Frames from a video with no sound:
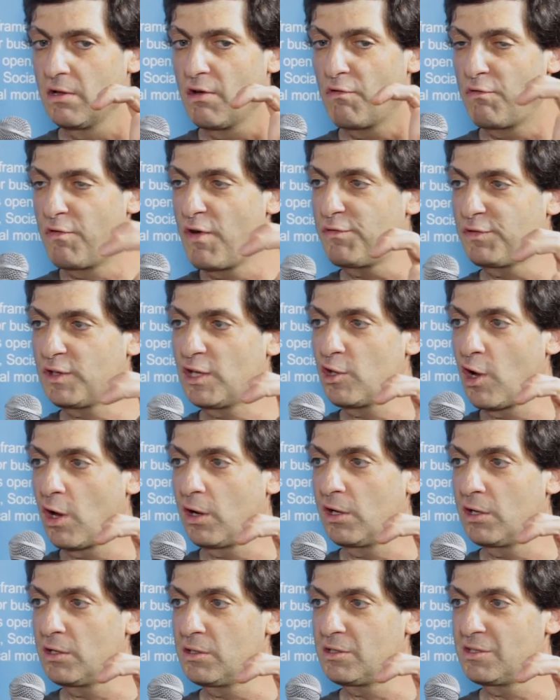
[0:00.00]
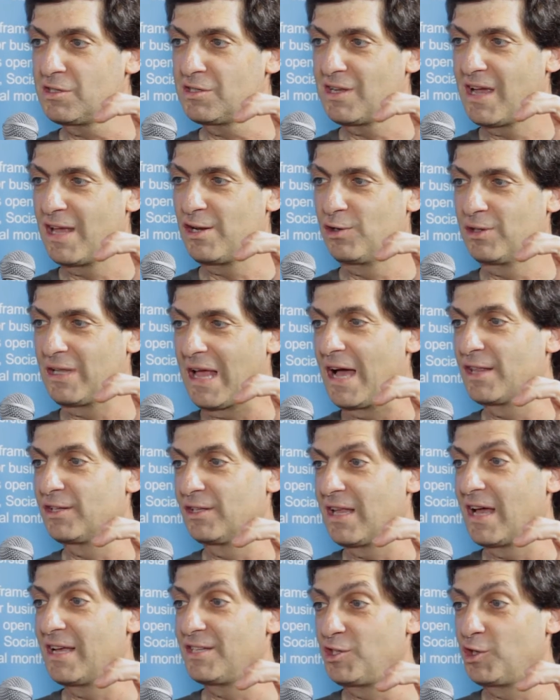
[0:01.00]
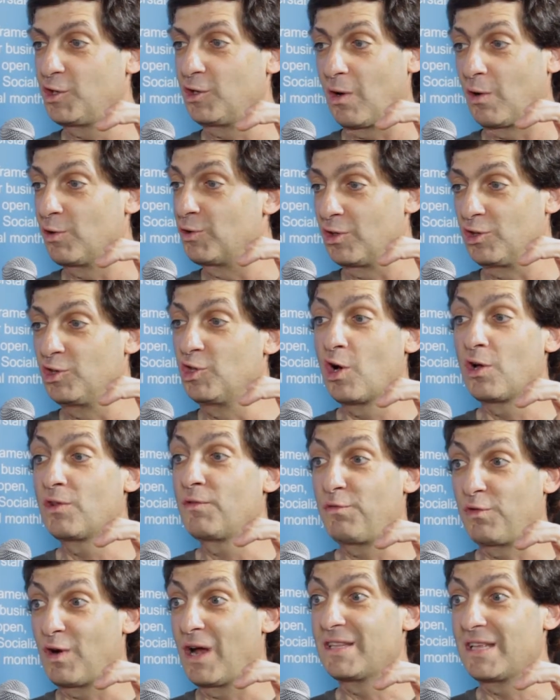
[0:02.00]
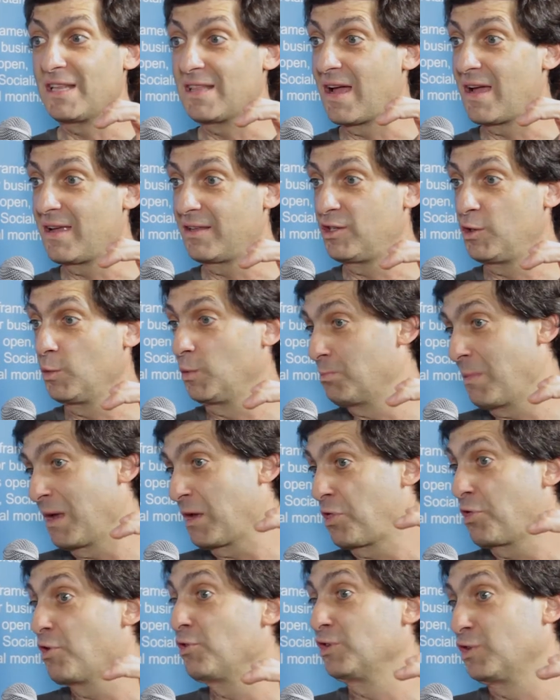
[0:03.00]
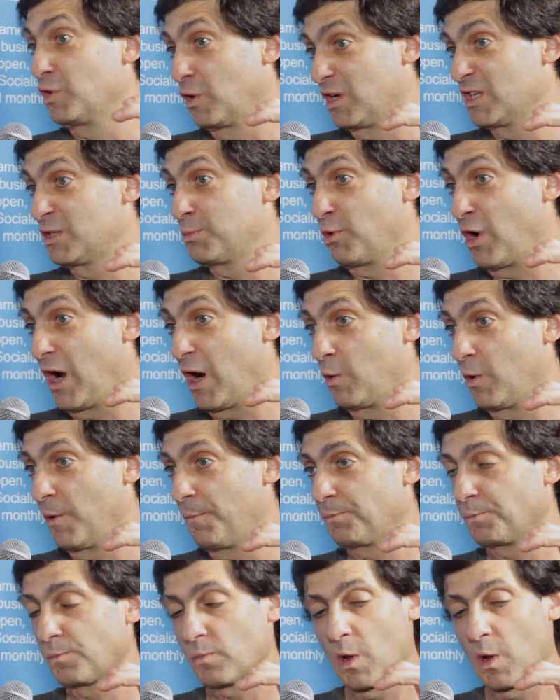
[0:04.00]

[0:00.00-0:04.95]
$50 and on other nights, you, on non-Friday night, you would make $30 per hour.